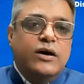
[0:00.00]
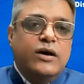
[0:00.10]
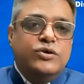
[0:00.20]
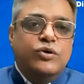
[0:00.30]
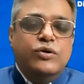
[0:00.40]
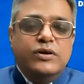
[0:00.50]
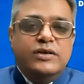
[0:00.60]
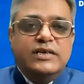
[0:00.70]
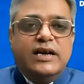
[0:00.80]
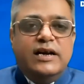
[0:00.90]
So
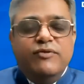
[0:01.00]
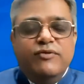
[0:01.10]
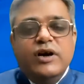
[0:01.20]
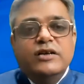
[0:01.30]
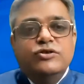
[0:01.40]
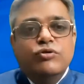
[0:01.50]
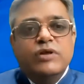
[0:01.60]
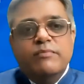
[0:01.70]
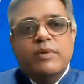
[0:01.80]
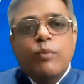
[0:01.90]
she said, "If you can show
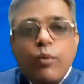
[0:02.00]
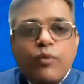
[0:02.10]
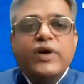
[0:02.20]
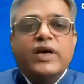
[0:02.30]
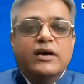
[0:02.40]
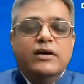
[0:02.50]
them a movie."